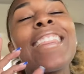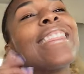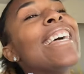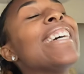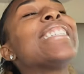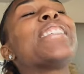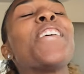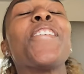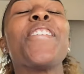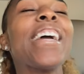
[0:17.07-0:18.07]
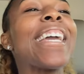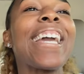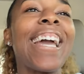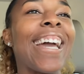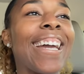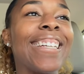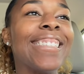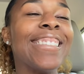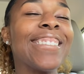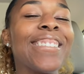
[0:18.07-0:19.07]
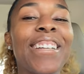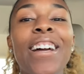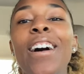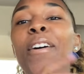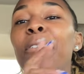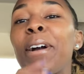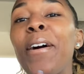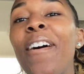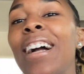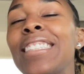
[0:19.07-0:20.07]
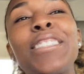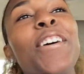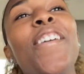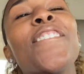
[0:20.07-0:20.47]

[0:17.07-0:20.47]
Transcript: this weekend we're going to